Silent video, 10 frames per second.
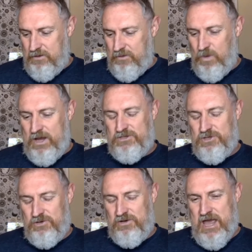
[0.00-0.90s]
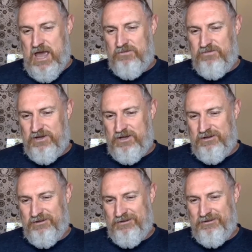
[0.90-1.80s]
where to now for
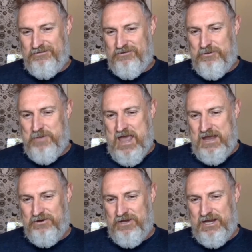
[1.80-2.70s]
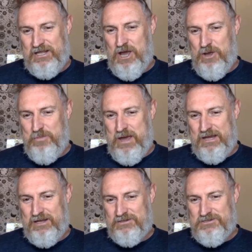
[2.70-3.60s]
Amanda? Are you going to go
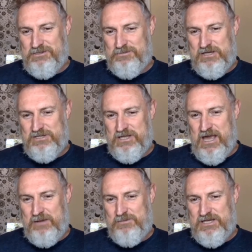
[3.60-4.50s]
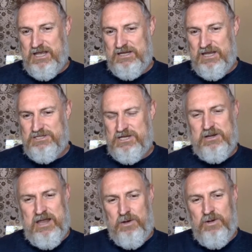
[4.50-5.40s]
back and smash the games again next year?
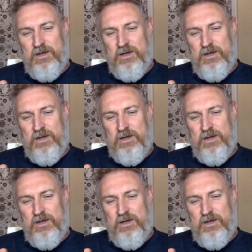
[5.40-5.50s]
Now,